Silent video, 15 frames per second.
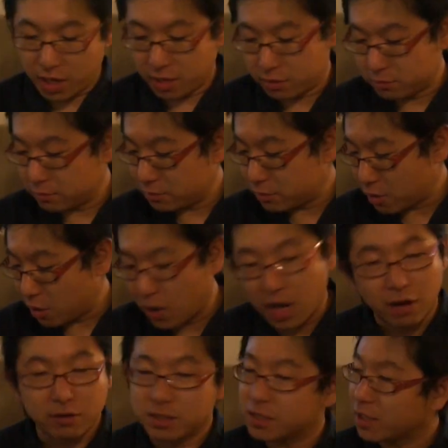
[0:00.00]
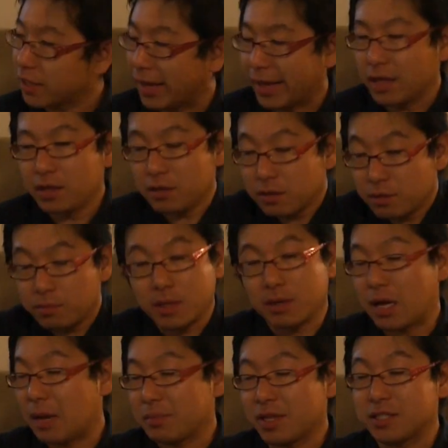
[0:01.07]
I don't know how it's gonna end,
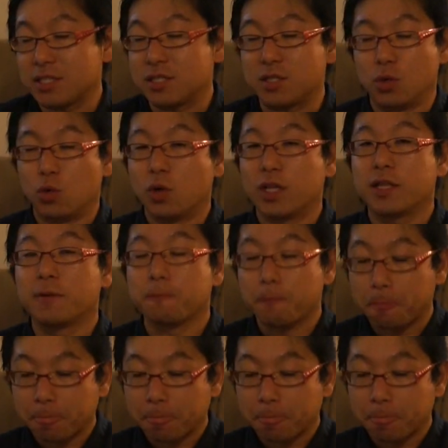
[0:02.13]
but I'm gonna just do it.